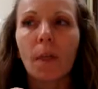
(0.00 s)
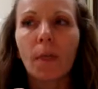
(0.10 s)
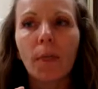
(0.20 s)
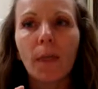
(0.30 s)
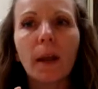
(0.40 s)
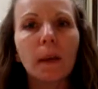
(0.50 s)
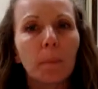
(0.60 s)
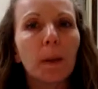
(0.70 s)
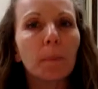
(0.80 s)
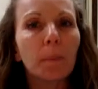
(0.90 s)
Then
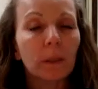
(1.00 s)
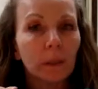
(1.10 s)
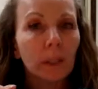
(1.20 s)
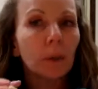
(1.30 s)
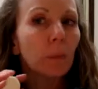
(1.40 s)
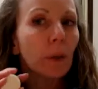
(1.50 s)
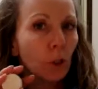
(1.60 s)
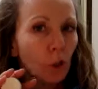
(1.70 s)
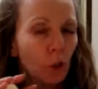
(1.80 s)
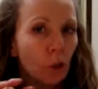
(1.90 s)
it might be a little
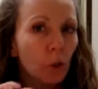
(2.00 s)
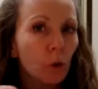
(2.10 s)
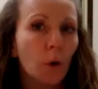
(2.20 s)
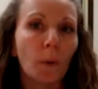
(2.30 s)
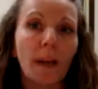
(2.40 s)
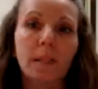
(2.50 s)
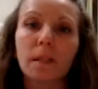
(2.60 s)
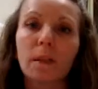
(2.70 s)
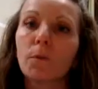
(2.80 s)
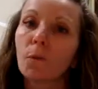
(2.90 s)
bit too
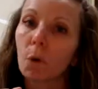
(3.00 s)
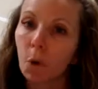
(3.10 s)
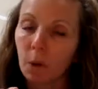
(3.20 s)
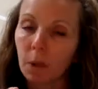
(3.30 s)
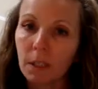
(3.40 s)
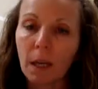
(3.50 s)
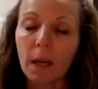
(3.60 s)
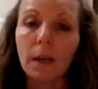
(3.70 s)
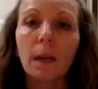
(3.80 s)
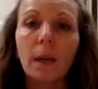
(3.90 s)
aggressive for your
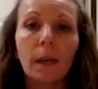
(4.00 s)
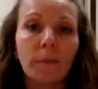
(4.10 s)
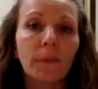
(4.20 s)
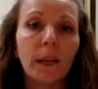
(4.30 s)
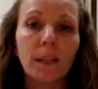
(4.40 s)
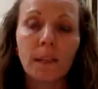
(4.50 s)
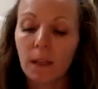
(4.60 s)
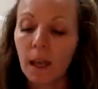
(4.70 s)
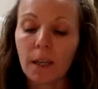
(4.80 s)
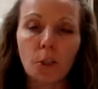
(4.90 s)
skin. If that's
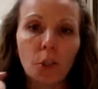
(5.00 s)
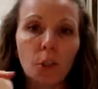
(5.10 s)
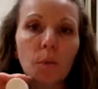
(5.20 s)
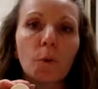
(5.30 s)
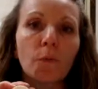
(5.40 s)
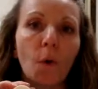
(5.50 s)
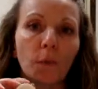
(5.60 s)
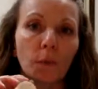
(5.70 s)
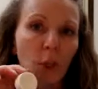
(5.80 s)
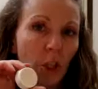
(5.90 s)
the case, just move
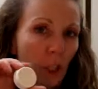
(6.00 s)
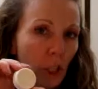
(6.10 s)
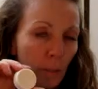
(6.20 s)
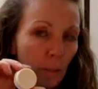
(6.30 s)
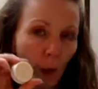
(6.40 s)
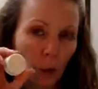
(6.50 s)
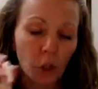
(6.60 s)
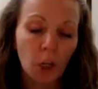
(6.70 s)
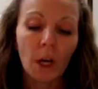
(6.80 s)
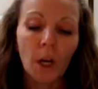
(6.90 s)
over to the
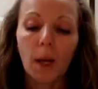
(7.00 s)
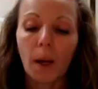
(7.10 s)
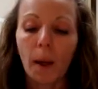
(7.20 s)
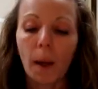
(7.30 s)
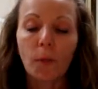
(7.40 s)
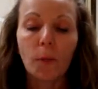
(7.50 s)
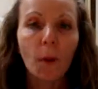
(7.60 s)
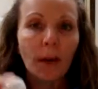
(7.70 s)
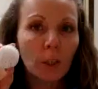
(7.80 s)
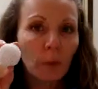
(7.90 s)
sponge. The
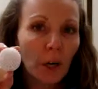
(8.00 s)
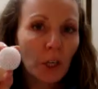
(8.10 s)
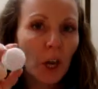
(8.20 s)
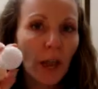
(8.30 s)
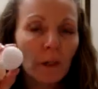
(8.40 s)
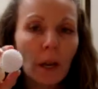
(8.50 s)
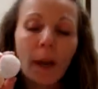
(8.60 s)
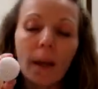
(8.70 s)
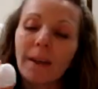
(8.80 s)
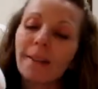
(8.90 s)
regular brush head,
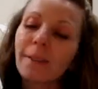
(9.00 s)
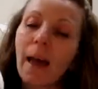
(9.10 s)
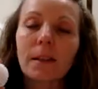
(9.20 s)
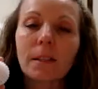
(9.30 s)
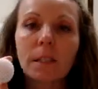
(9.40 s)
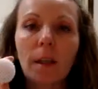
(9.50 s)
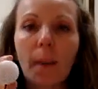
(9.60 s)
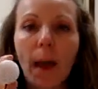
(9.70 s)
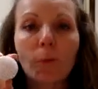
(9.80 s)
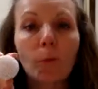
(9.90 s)
it lasts
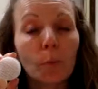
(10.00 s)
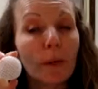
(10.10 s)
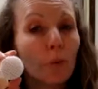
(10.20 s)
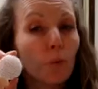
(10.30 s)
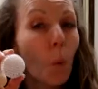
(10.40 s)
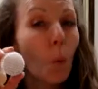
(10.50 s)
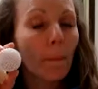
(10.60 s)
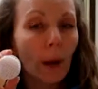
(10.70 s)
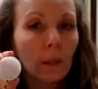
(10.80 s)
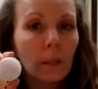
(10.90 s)
about 3 to
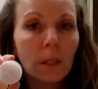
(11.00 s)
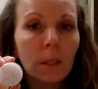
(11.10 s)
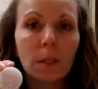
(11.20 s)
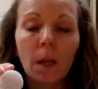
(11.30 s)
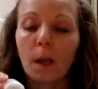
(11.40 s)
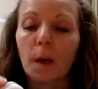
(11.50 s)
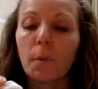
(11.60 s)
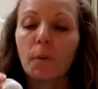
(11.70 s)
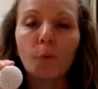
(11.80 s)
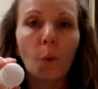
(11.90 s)
4 months
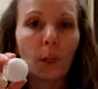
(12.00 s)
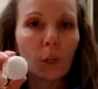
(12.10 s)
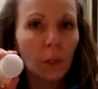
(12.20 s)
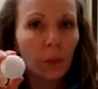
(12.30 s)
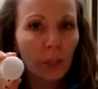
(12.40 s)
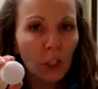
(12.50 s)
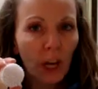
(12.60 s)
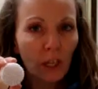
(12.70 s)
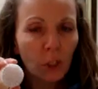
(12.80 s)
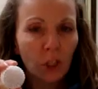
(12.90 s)
before it should be
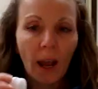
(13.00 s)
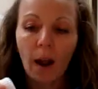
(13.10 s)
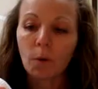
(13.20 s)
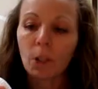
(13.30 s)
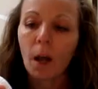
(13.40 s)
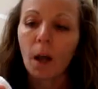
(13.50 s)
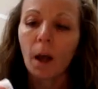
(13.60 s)
changed out.